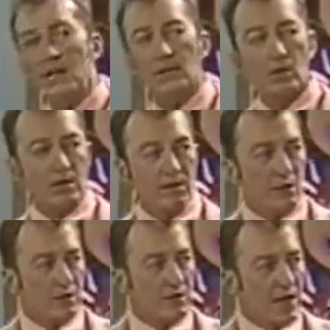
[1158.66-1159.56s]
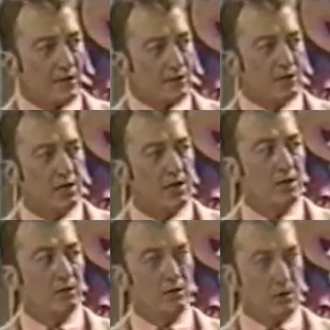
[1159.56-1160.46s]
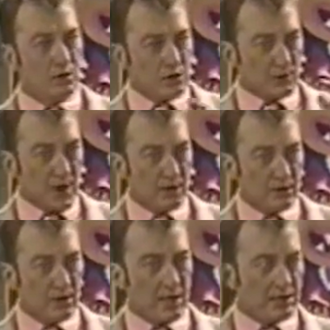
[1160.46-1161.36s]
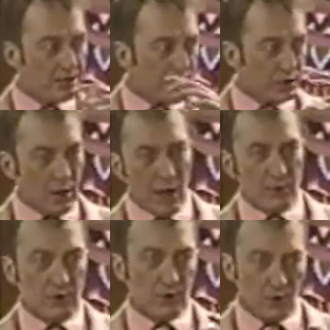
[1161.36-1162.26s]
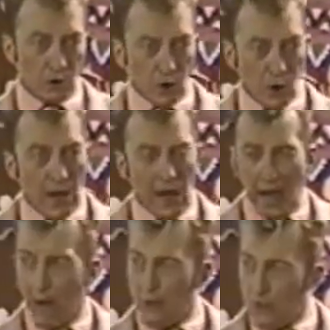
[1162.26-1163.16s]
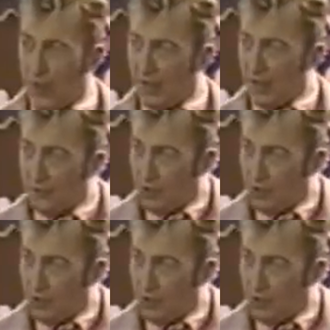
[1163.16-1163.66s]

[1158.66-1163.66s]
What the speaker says: in one of those nets. You know, the spiral nets, the traps where you go, and I was backing